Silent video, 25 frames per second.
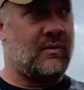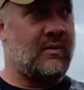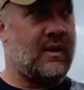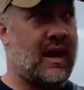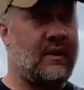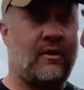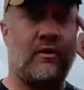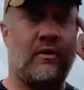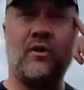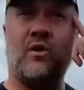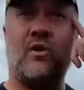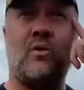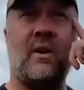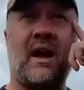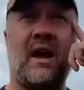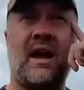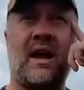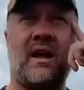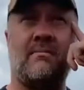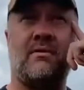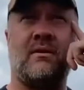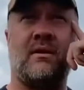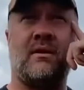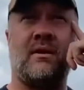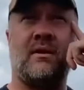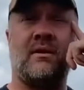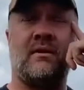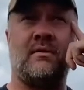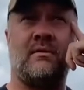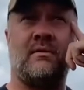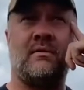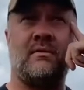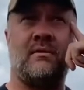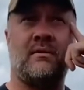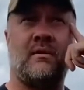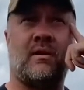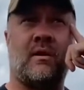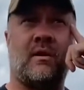I don't know why, but
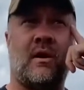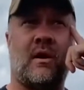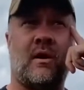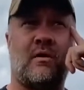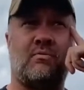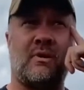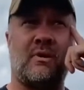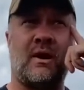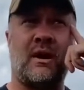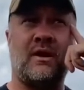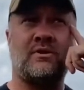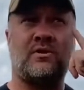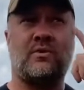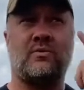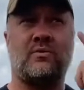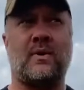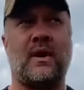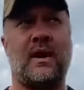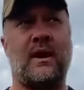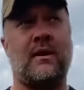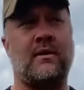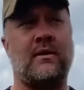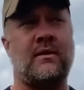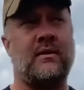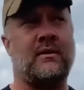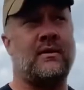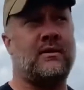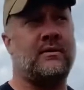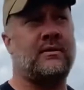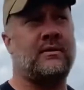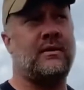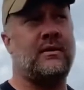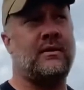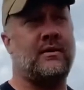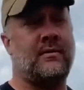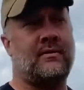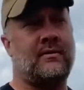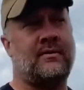our brains are wired
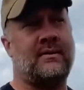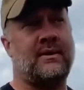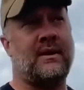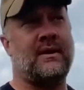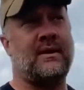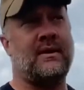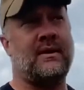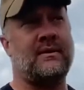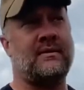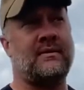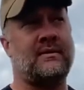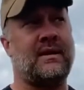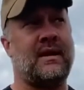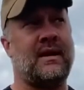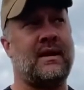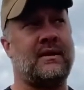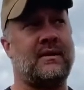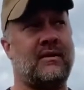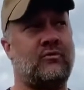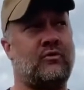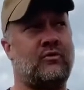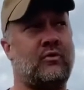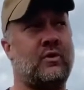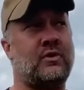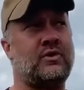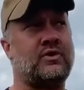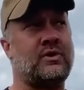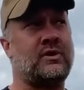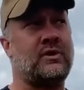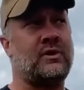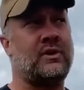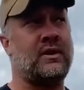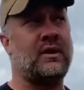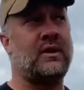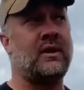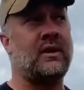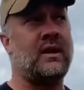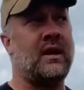to do things that
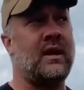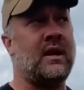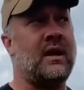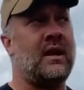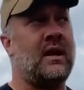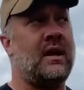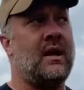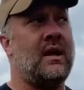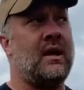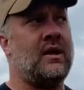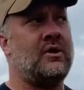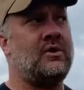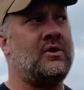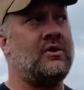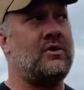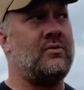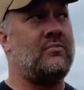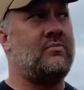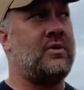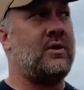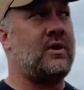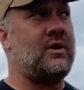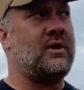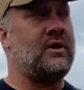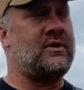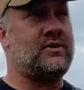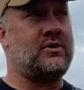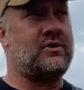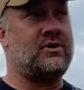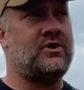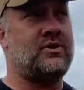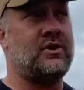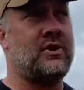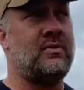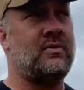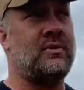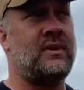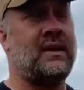unfortunately put us
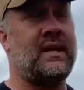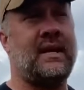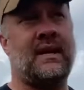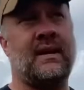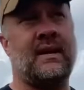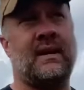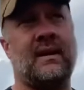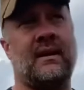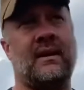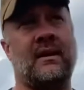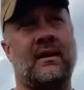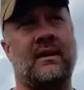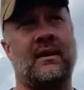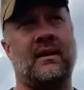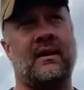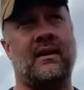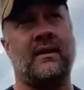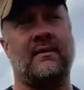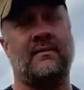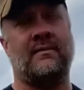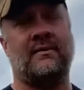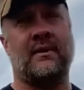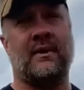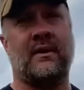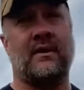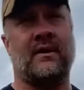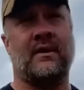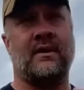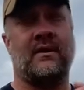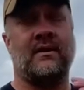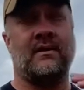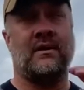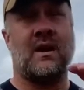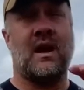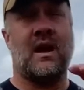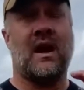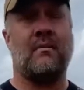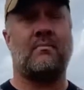generally in the
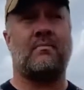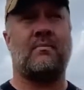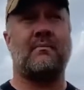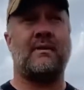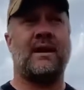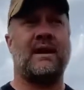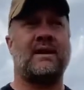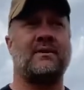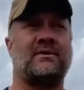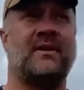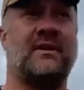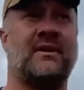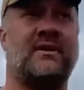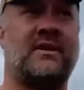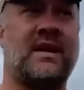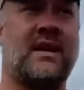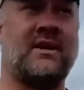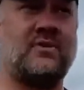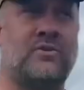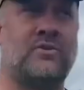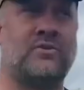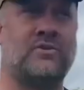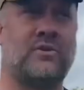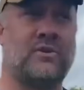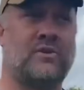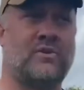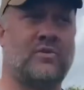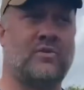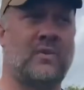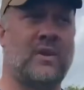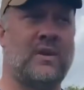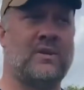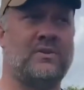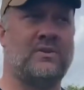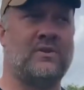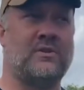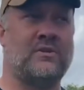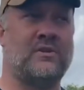compromising, dangerous
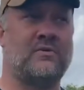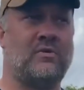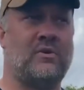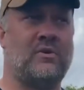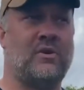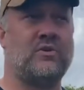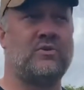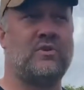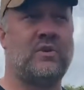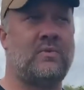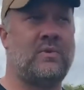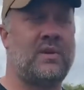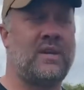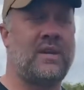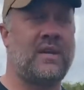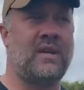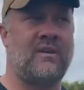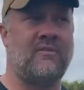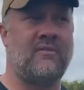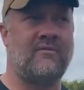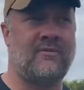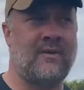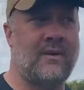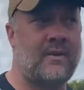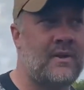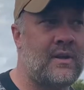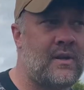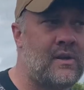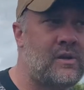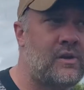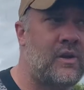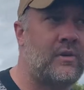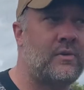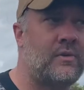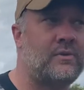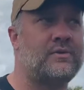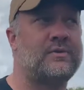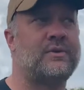situations. We usually want to get very
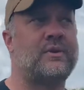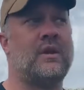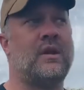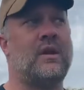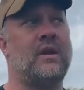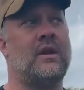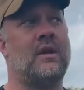close,